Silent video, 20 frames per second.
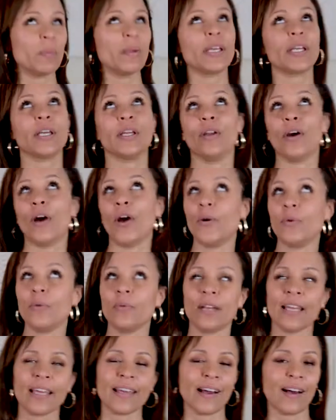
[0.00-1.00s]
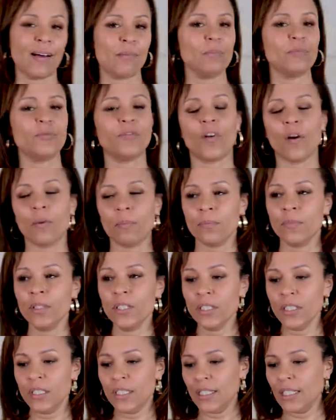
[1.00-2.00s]
It can only come from,
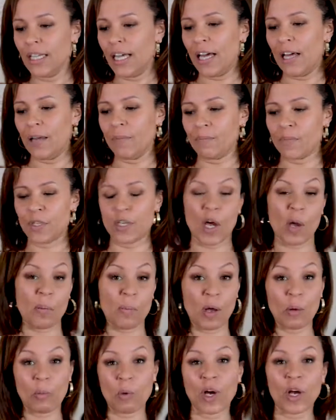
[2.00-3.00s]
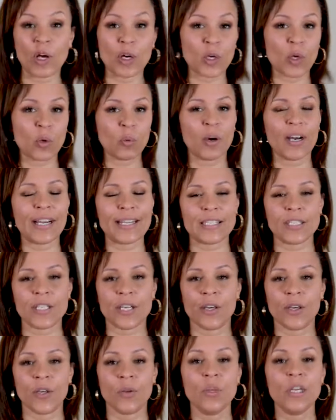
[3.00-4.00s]
my work or what I
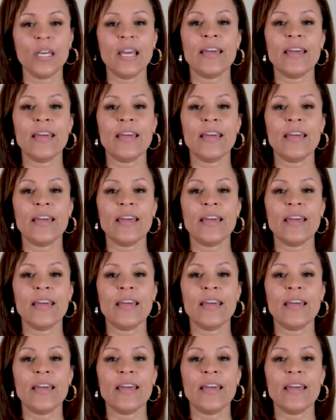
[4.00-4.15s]
do.